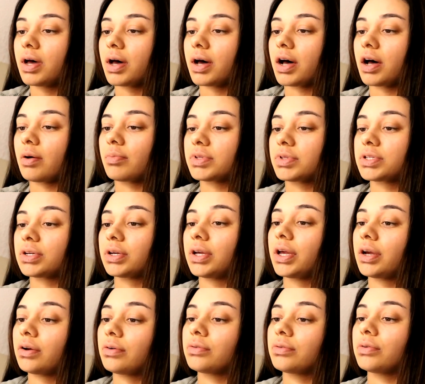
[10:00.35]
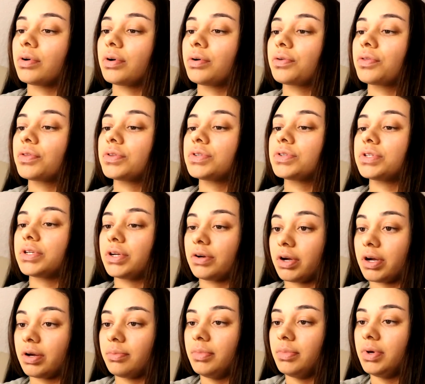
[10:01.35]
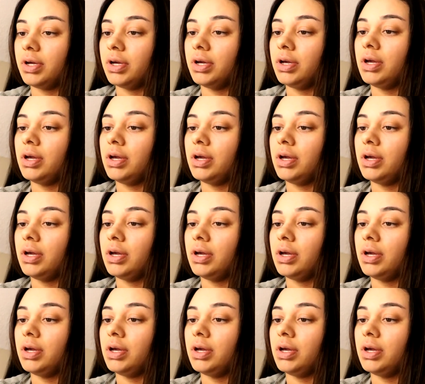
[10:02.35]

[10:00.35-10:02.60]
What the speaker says: It's a hair growth serum.